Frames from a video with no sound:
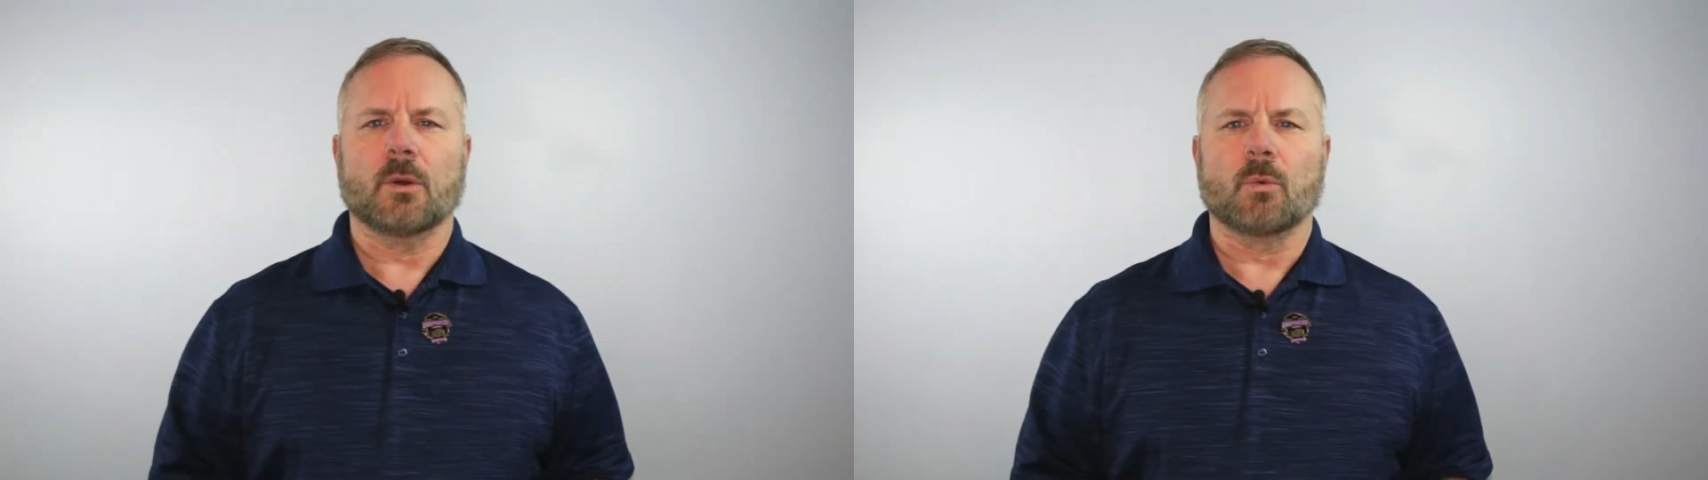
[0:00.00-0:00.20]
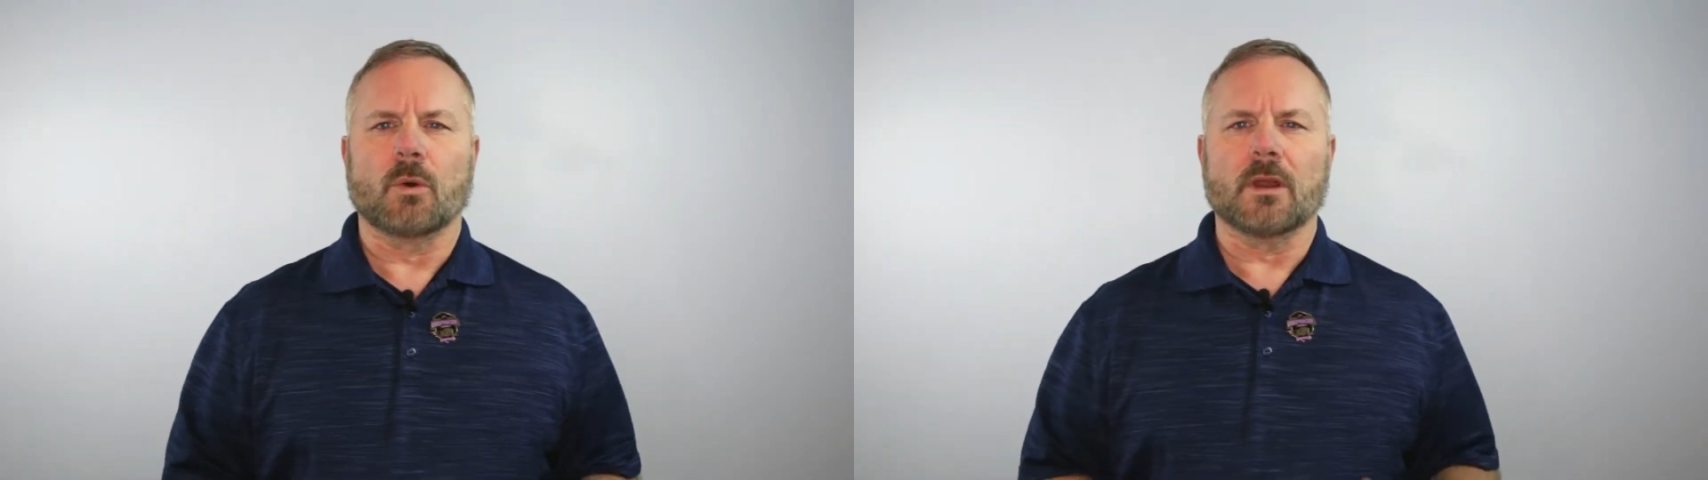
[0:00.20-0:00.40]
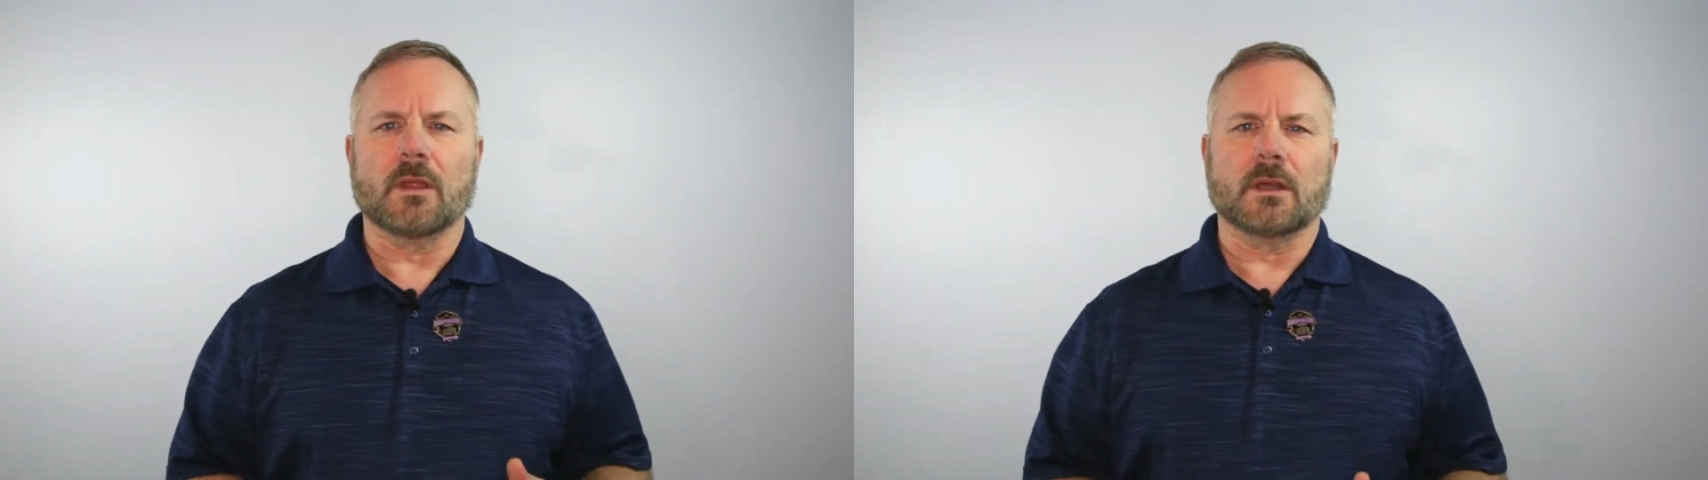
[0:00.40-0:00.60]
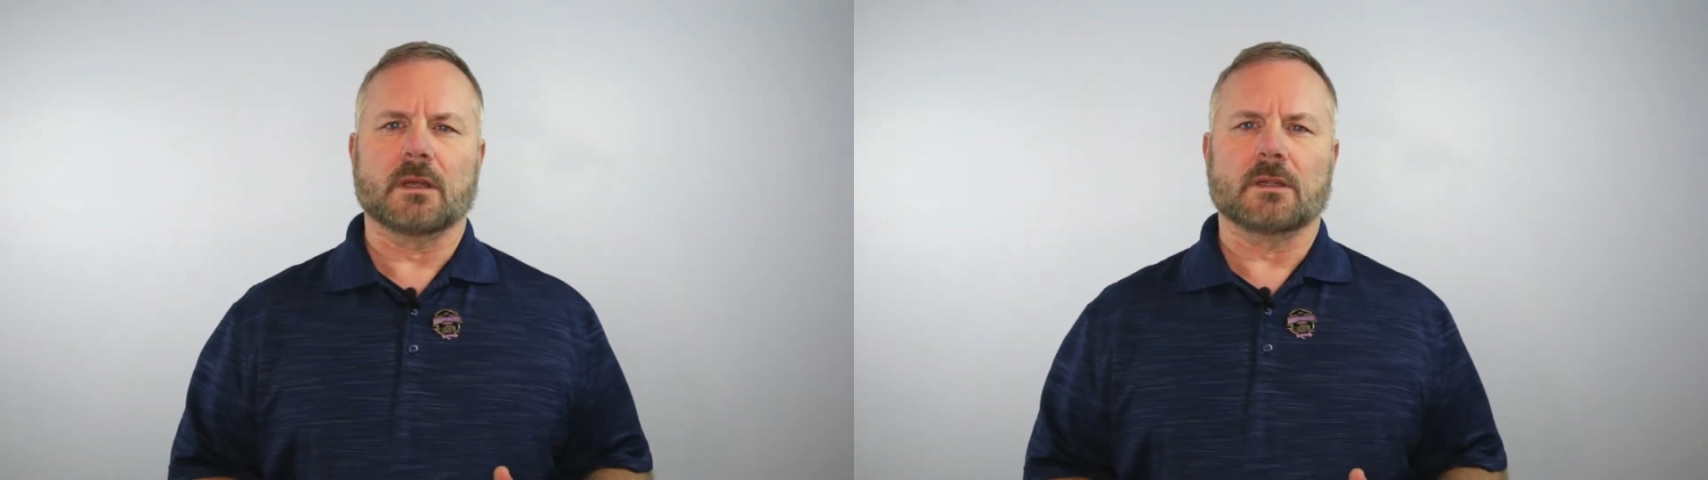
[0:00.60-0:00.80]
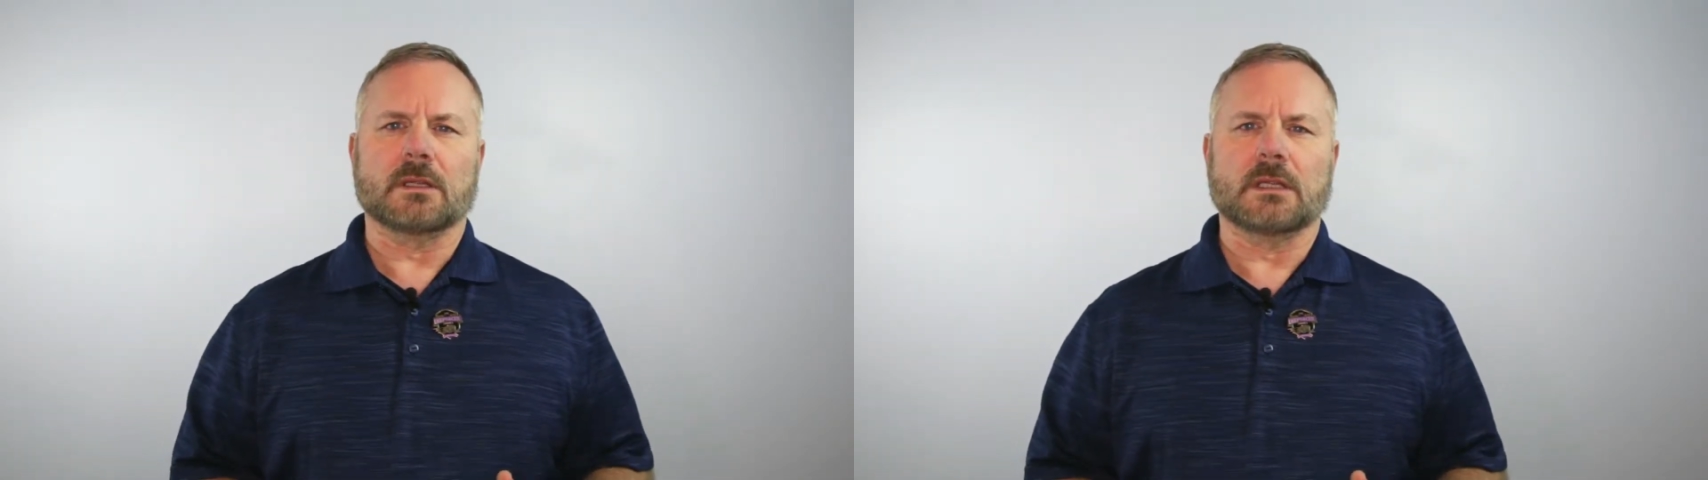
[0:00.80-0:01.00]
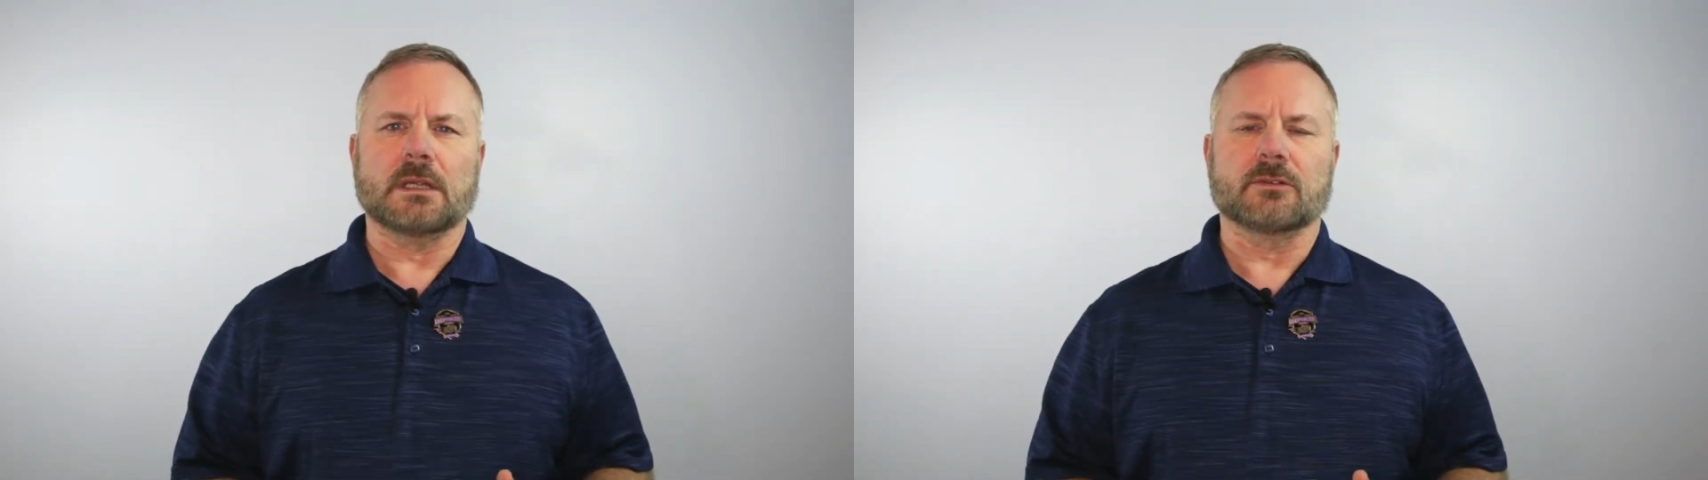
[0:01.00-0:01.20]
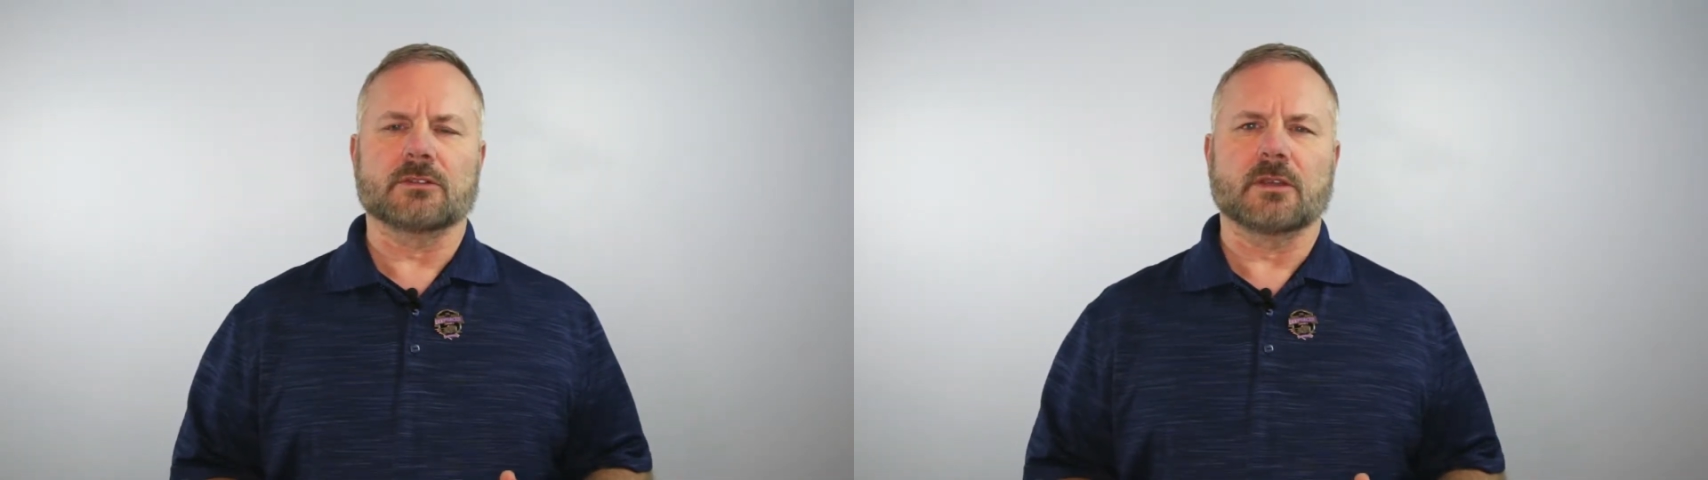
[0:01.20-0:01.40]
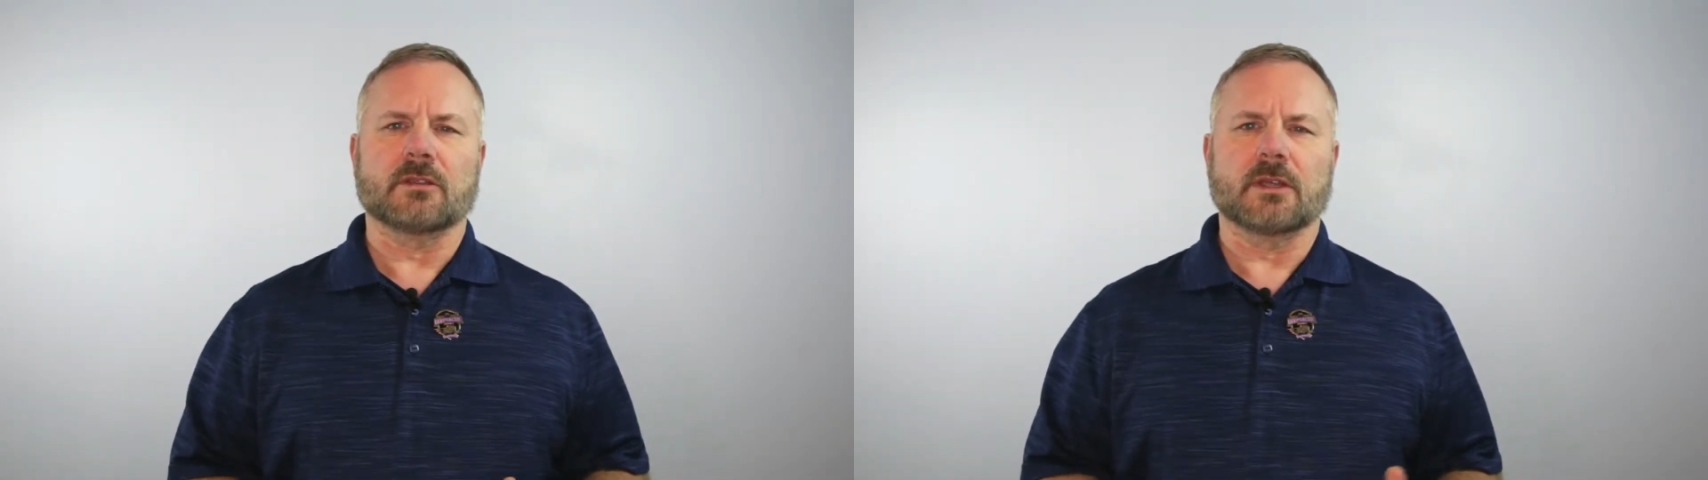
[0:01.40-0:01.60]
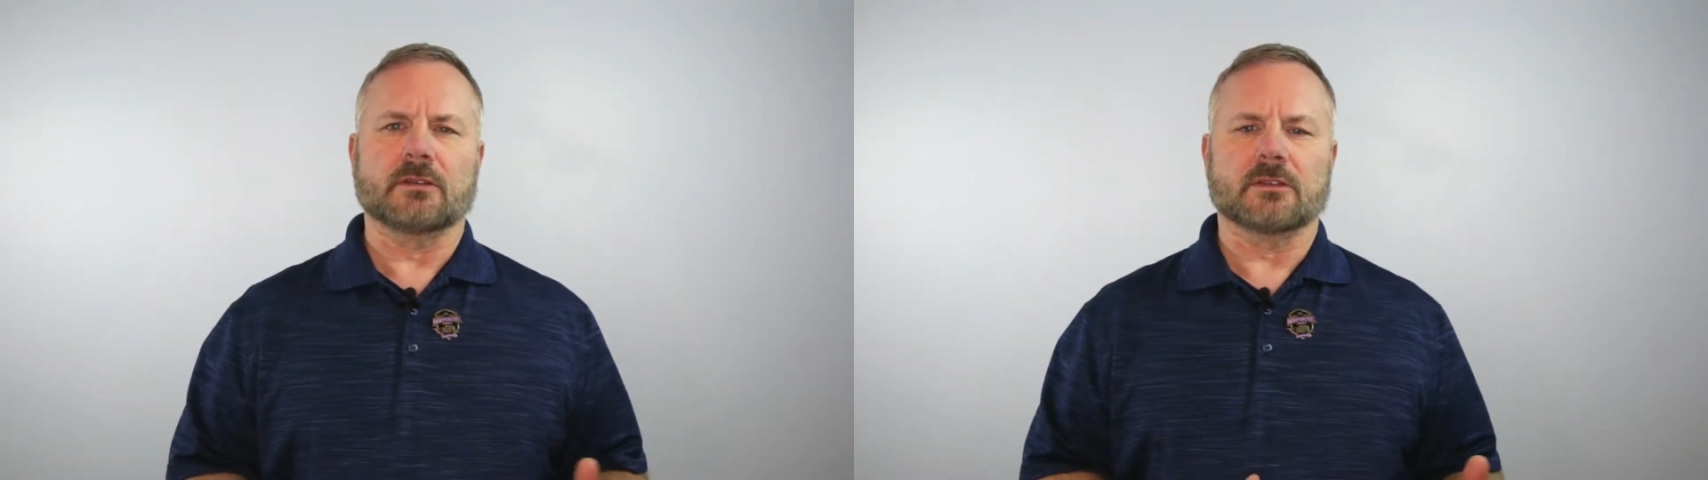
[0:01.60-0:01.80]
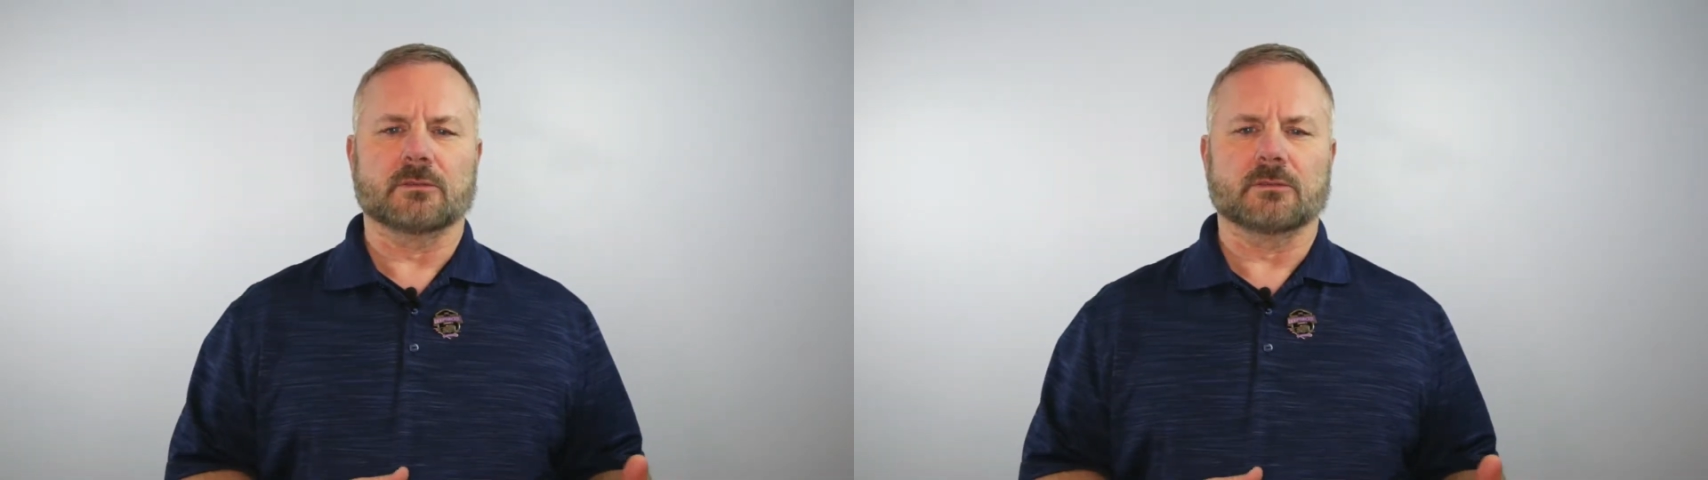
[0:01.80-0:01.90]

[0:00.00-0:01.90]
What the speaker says: One of the interesting things